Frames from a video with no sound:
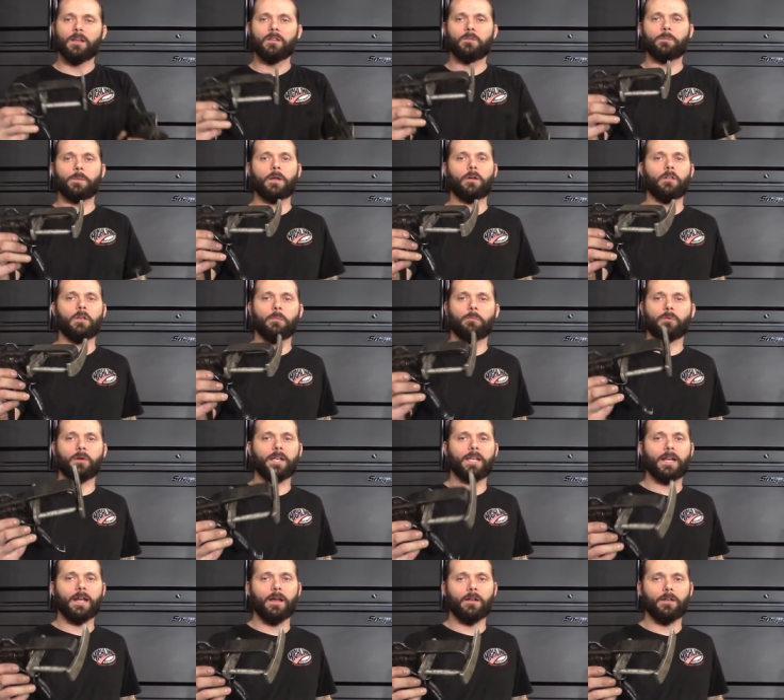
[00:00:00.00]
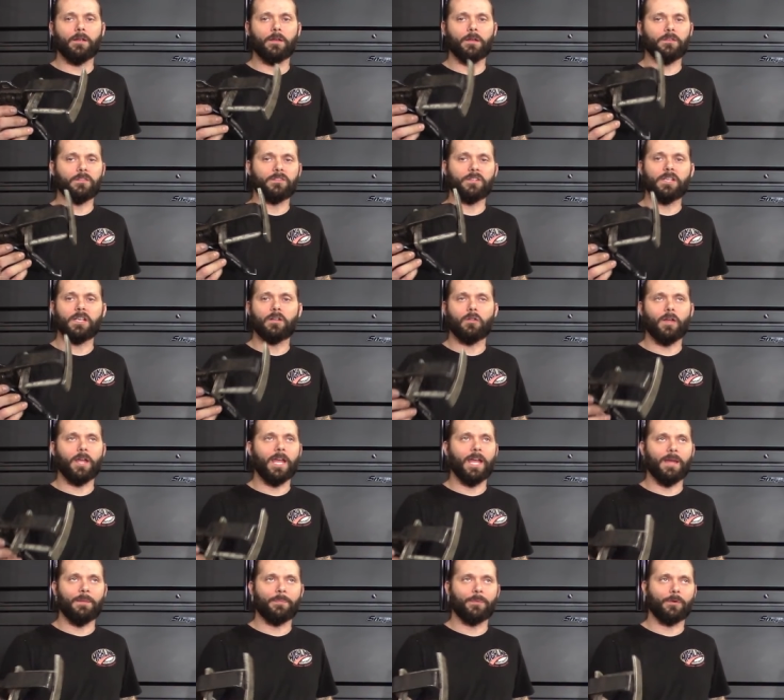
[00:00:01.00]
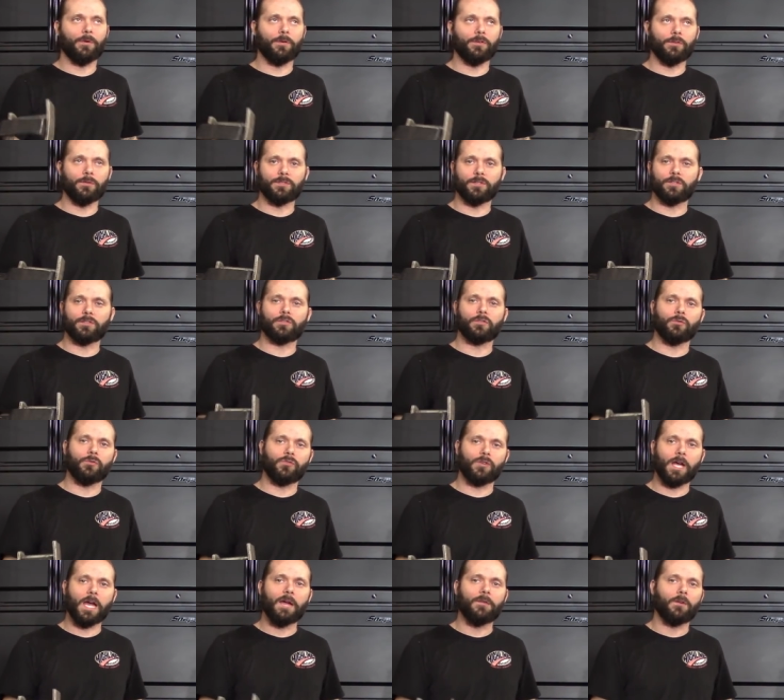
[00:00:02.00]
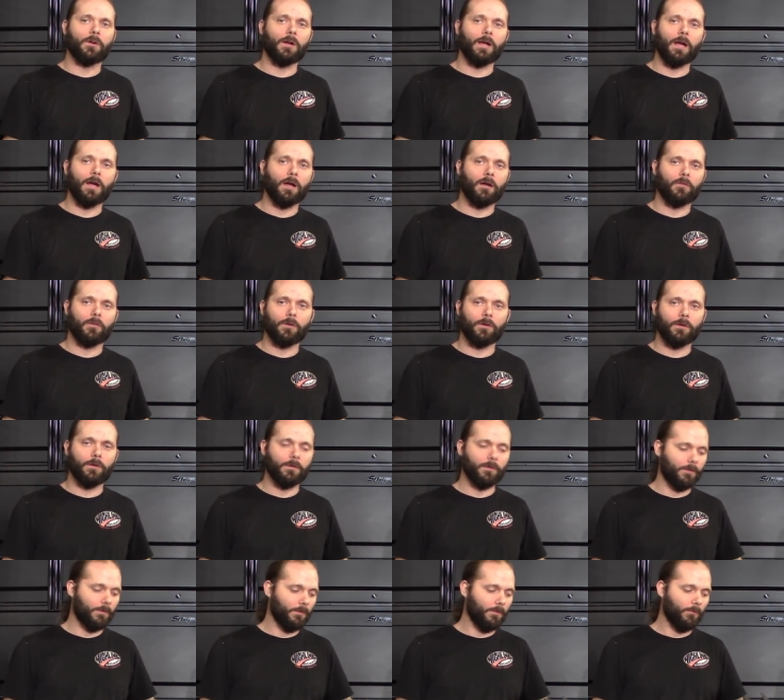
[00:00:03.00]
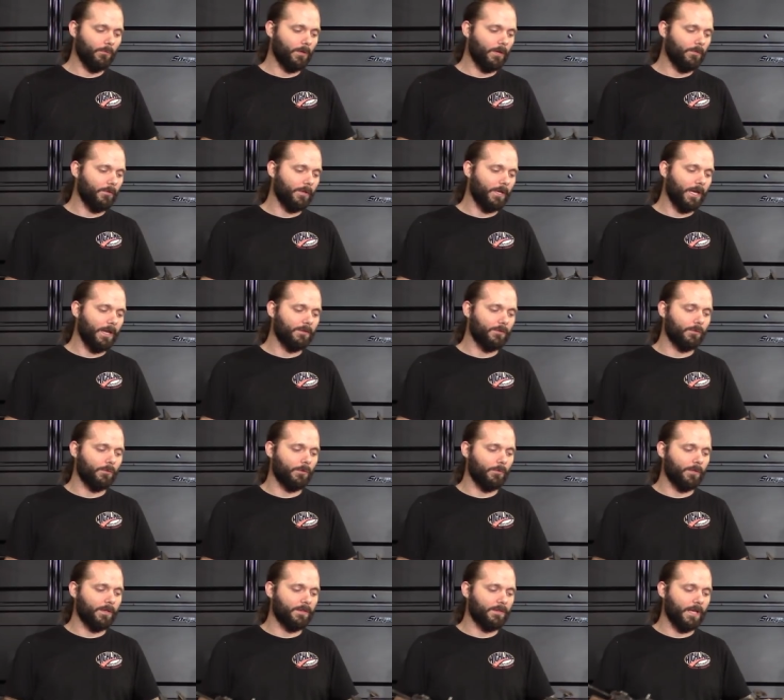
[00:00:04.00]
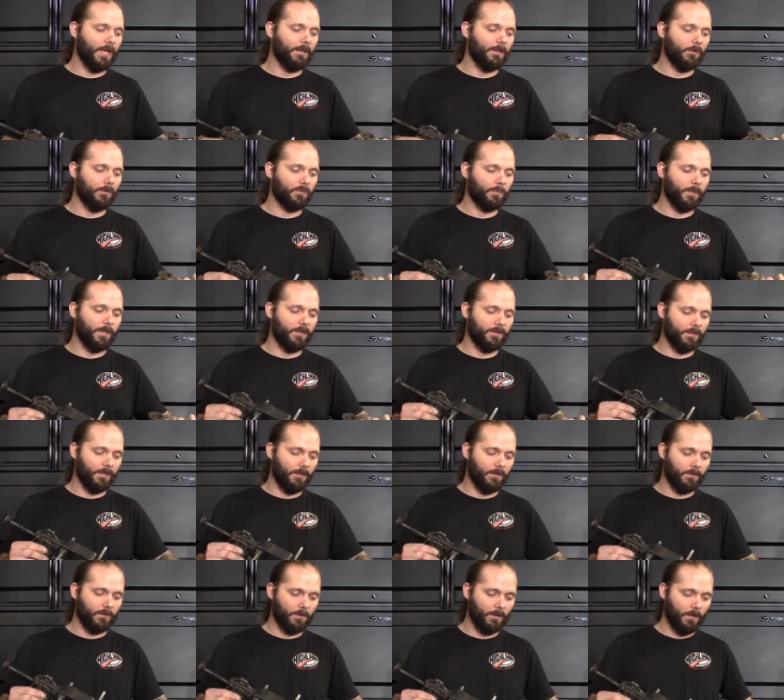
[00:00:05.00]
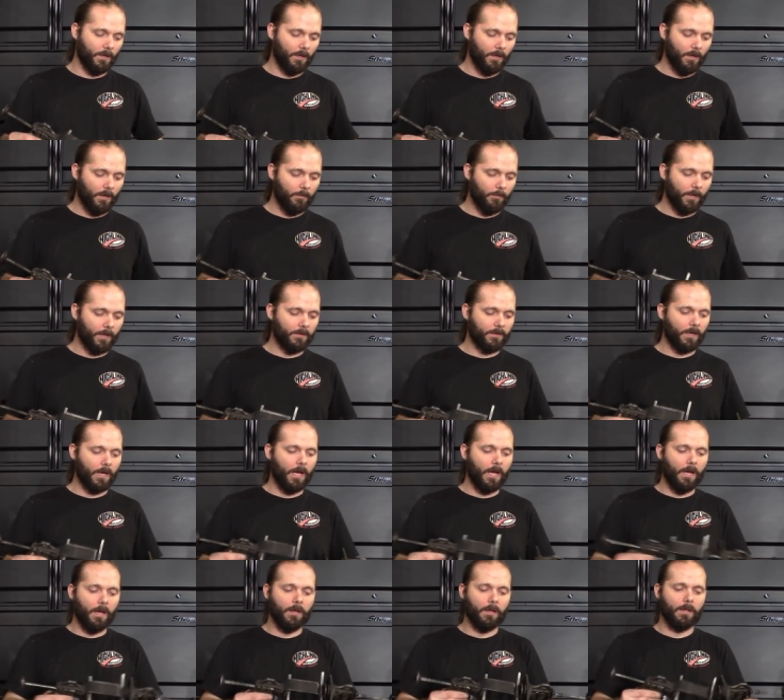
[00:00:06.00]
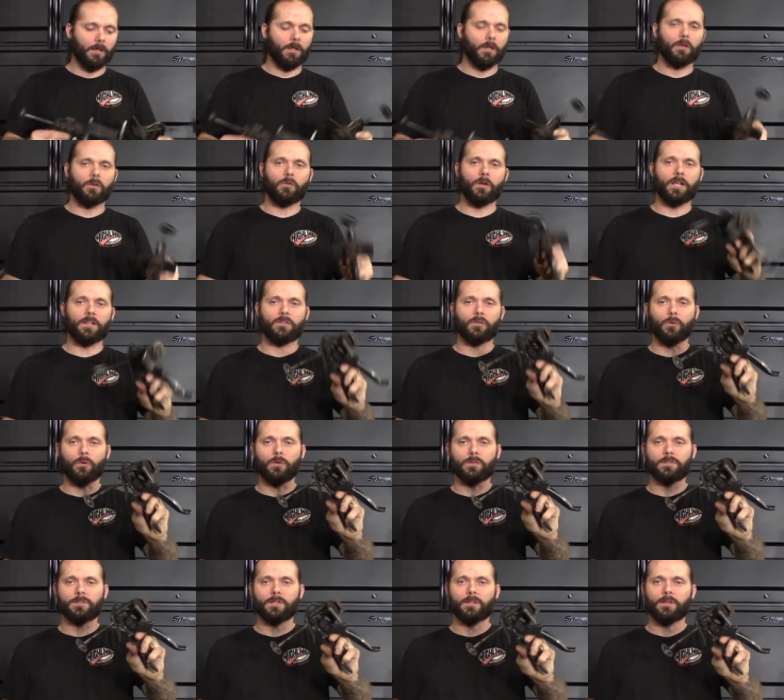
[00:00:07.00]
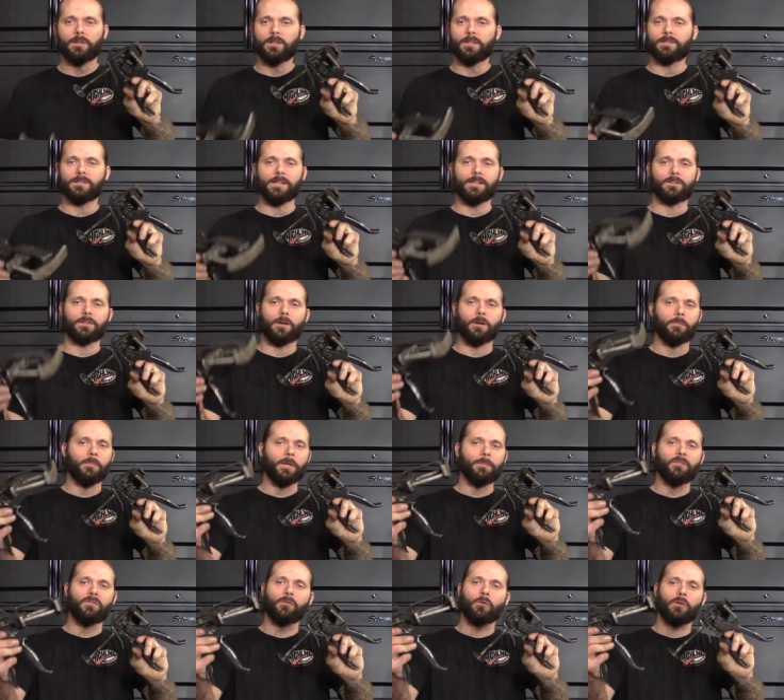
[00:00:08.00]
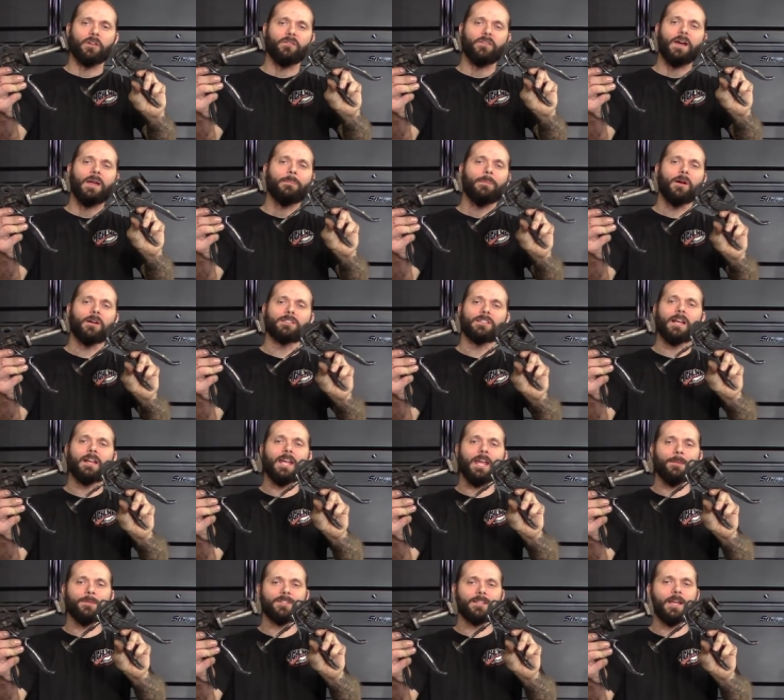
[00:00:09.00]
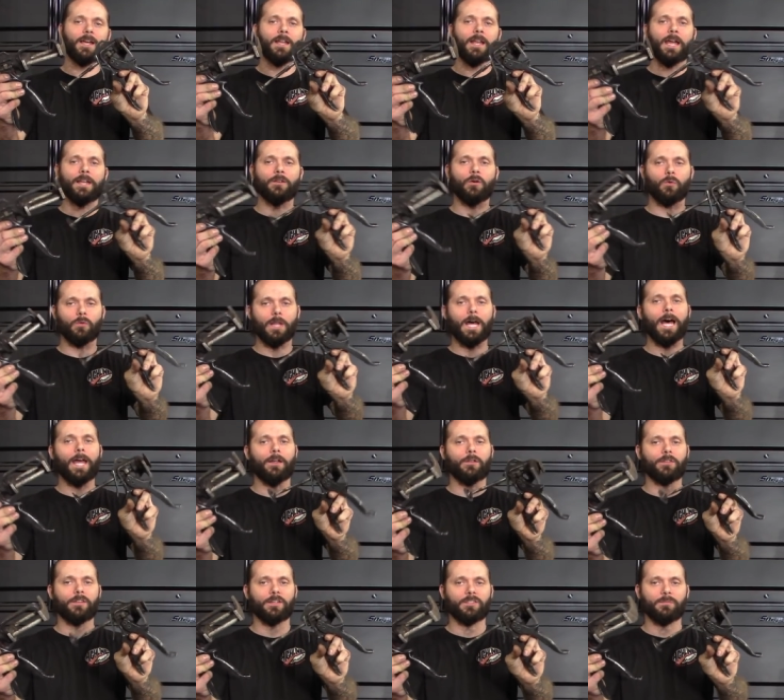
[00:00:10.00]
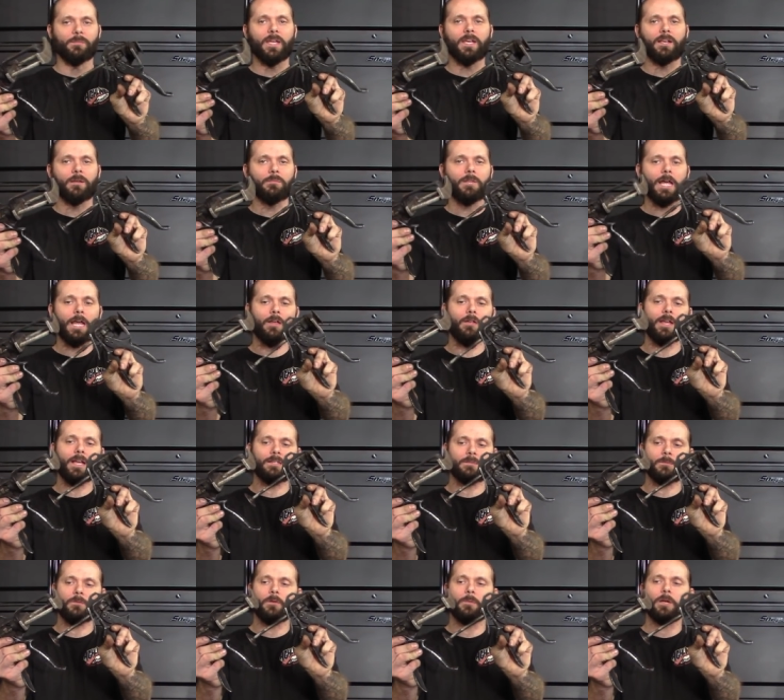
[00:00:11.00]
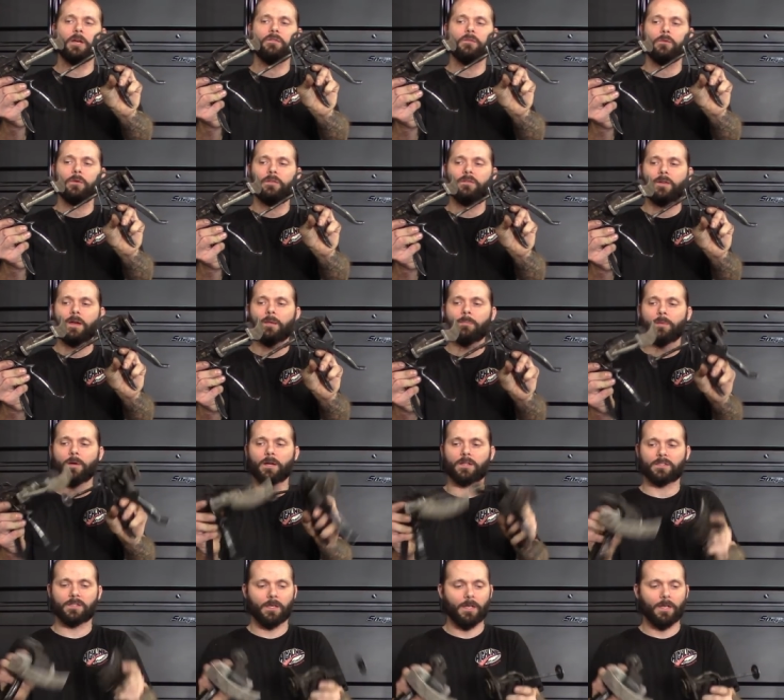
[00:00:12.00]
Better than breaking out a C-clamp or using a screwdriver, however, whatever you guys do to reset those pistons. But uh, Great tools. These things are maybe 45 bucks on Amazon. I know Lisle does make them. Lisle has them for about 45 bucks.